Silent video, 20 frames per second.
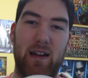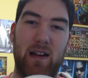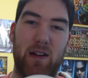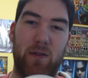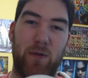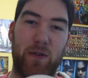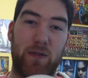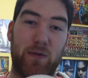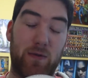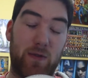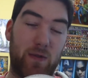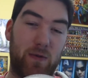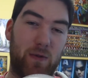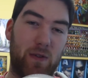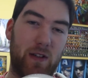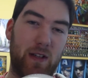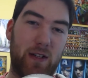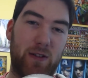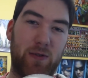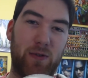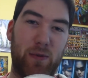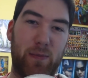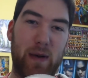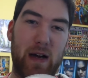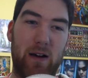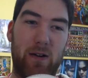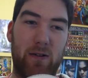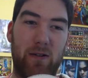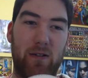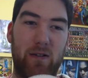which is a really cool
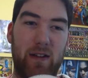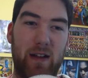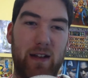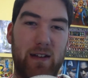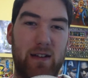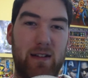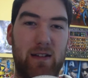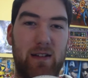power that